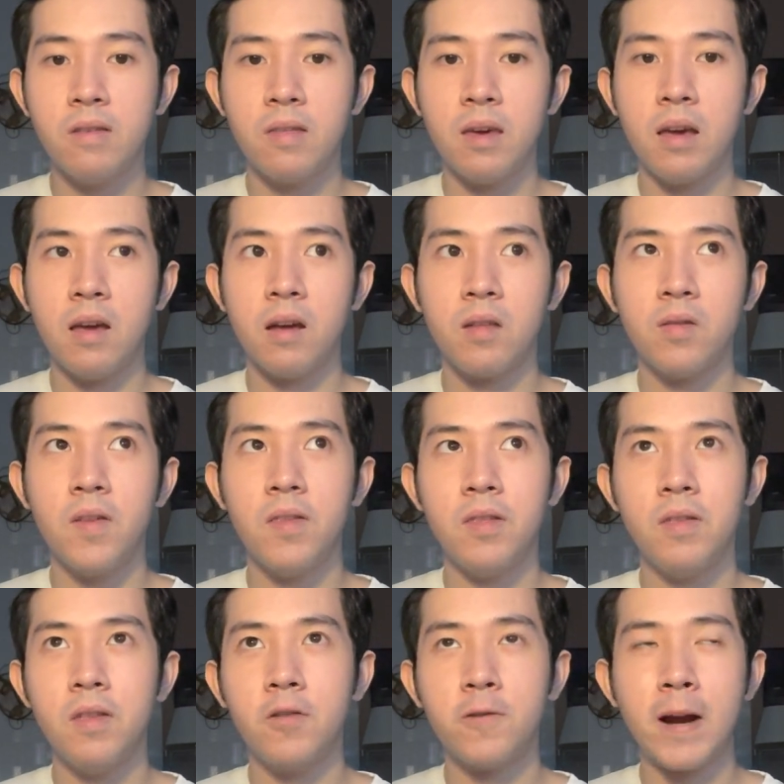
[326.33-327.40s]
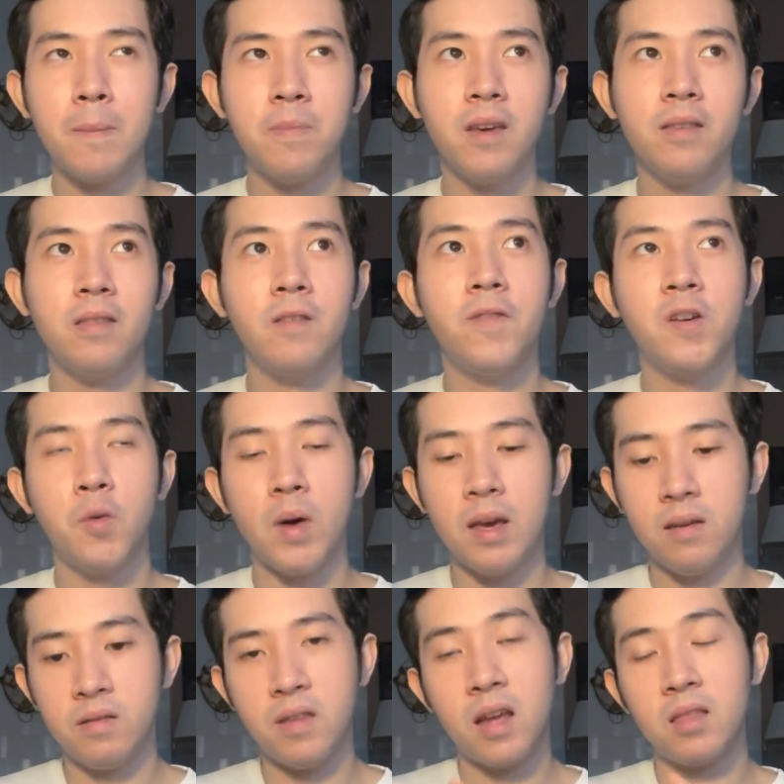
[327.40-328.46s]
they can describe things in different
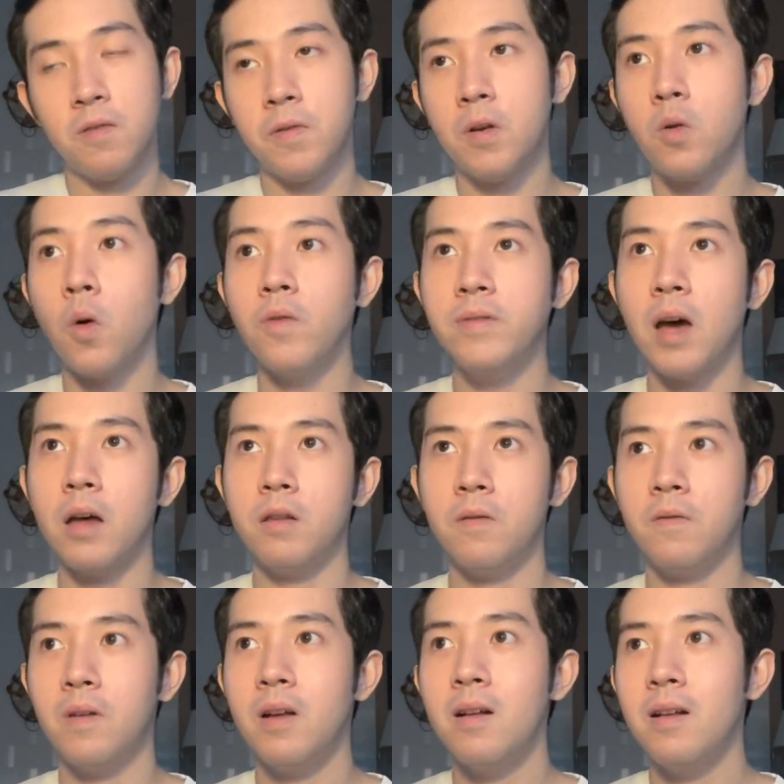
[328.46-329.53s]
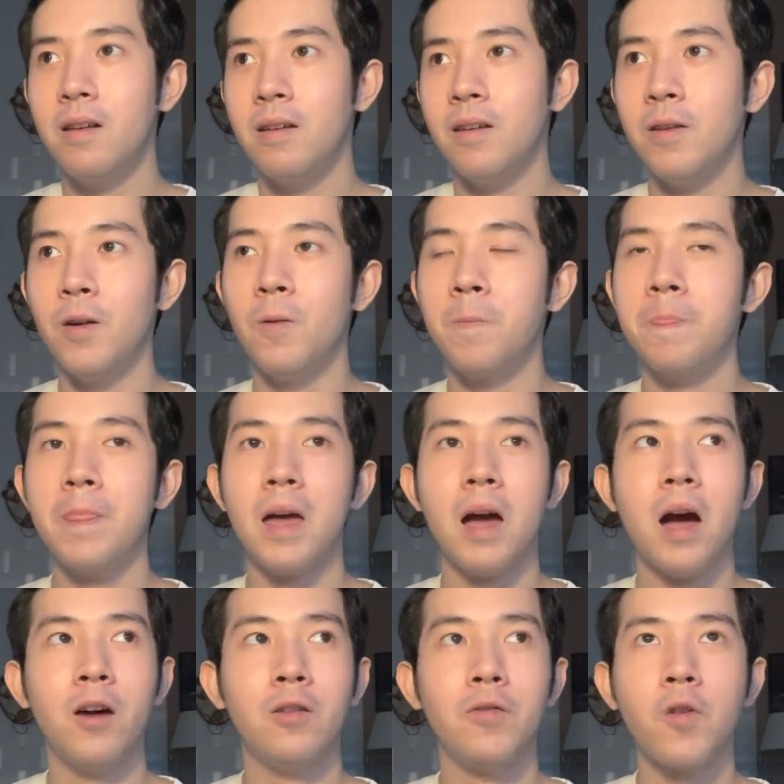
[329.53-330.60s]
ways, take different quotes out
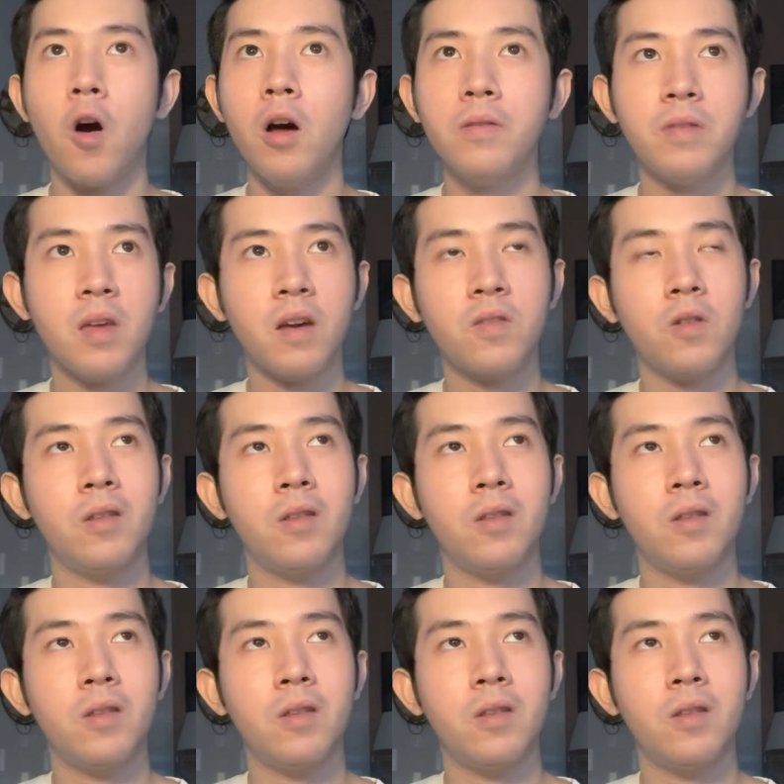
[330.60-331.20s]
of context,